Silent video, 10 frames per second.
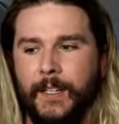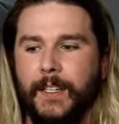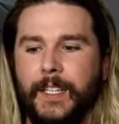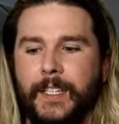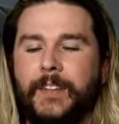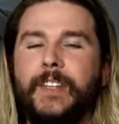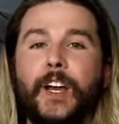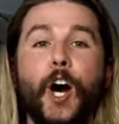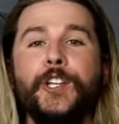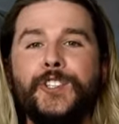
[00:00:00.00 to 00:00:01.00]
in the
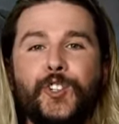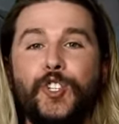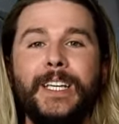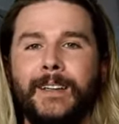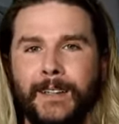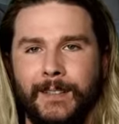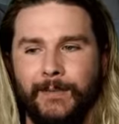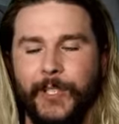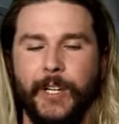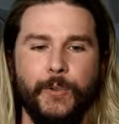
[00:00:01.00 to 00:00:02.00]
unseen,
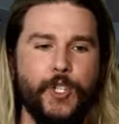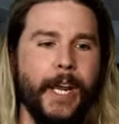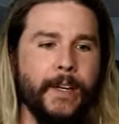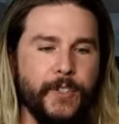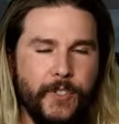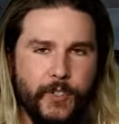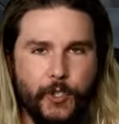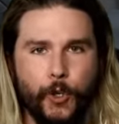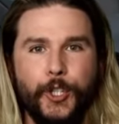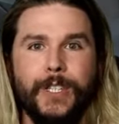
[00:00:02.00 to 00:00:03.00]
you know, changes in
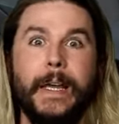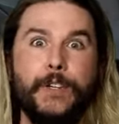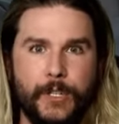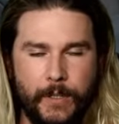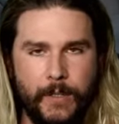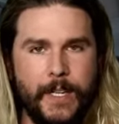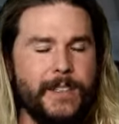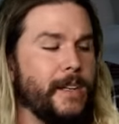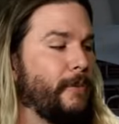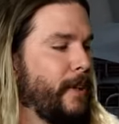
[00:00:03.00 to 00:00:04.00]
circulation and
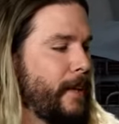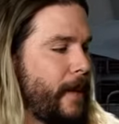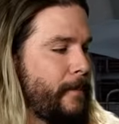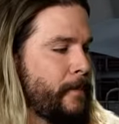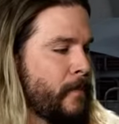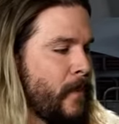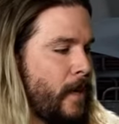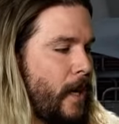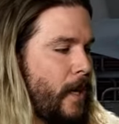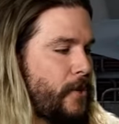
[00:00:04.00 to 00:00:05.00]
stuff like that.
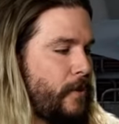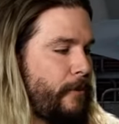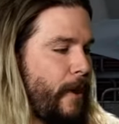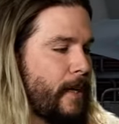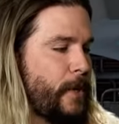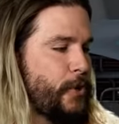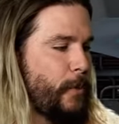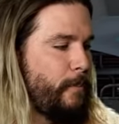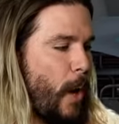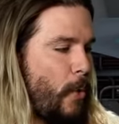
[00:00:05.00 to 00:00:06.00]
Uh, finally, Drew
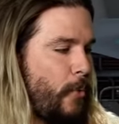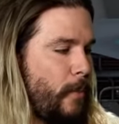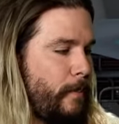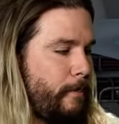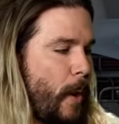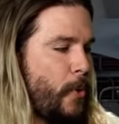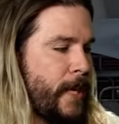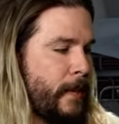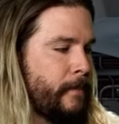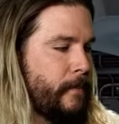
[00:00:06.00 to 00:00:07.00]
Bo-
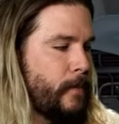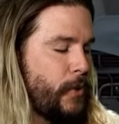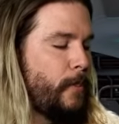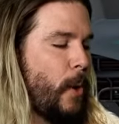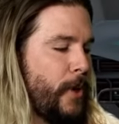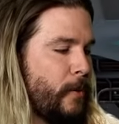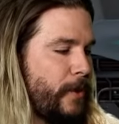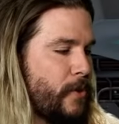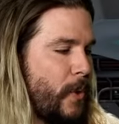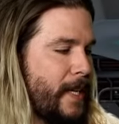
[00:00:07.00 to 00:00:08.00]
Boning, Drew Boning with
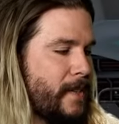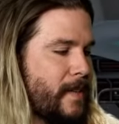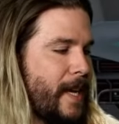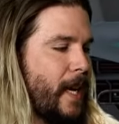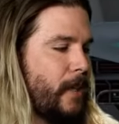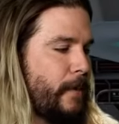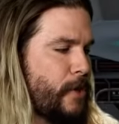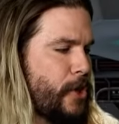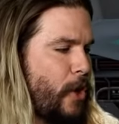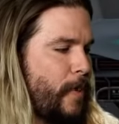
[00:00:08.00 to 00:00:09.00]
the 20 says, Hey Kyle, love the
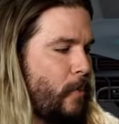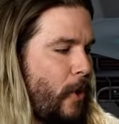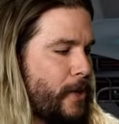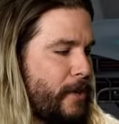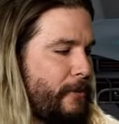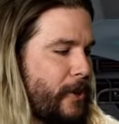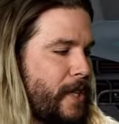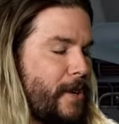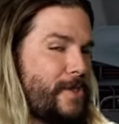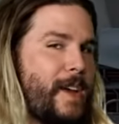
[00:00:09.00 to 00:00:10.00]
show. Been watching for
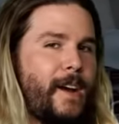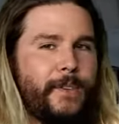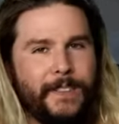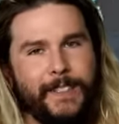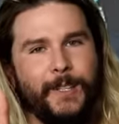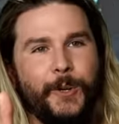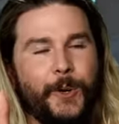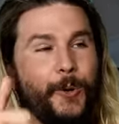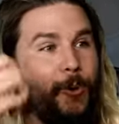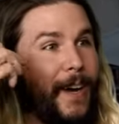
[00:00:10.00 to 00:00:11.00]
years now.
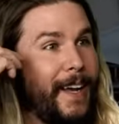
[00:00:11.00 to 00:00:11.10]
Ooh,